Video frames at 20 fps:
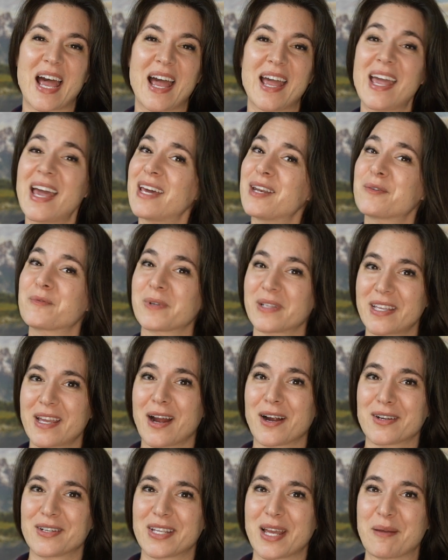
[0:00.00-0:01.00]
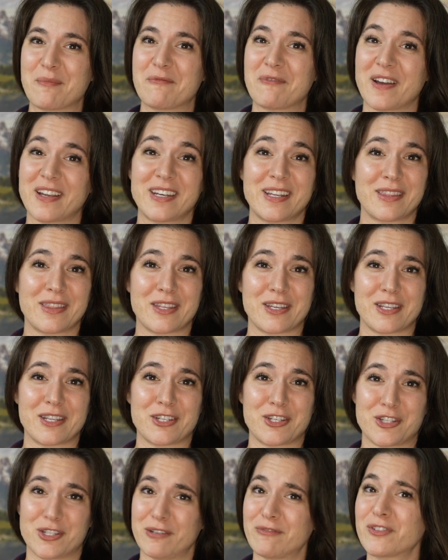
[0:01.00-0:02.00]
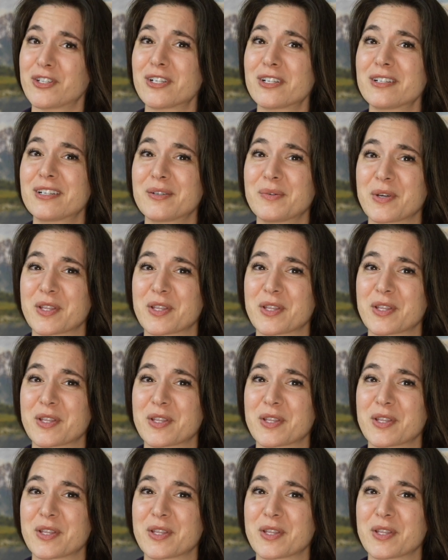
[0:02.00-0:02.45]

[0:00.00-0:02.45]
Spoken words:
I had a really hard time finding the shifter